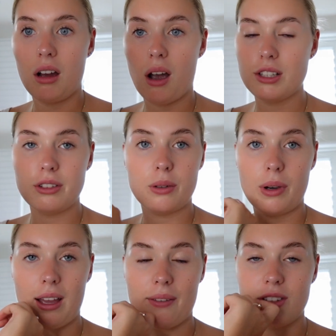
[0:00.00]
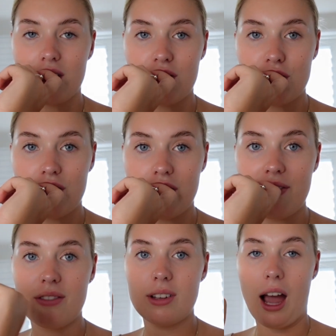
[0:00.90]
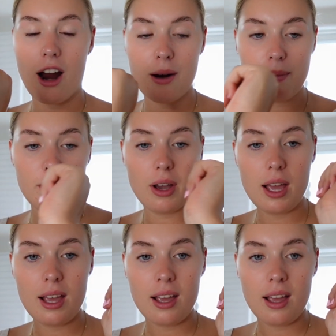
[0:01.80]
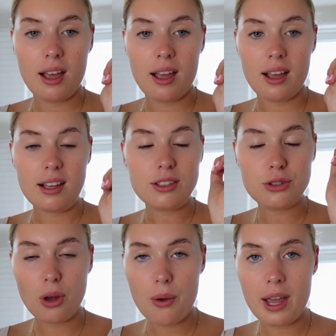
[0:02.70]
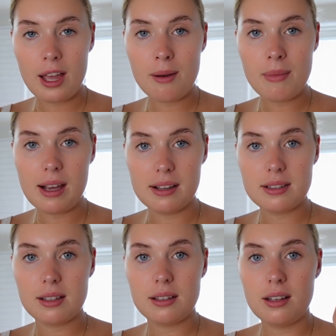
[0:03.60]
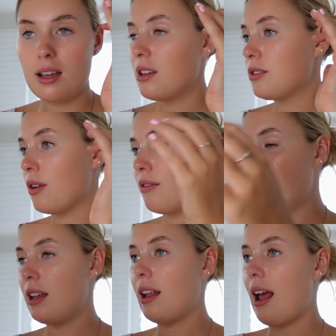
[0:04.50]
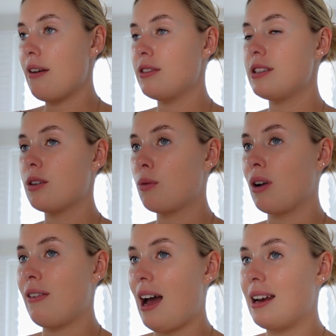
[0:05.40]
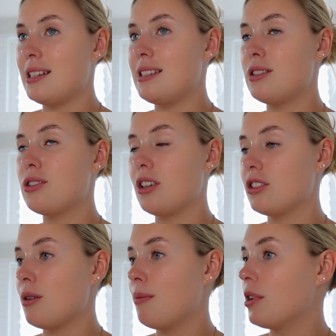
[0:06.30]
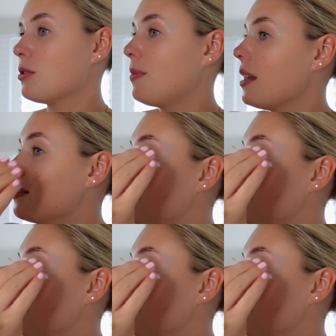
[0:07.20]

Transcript: I don't know why I haven't done it sooner. Caramel is so hit and miss. So vanilla, every single one I've had is such a much better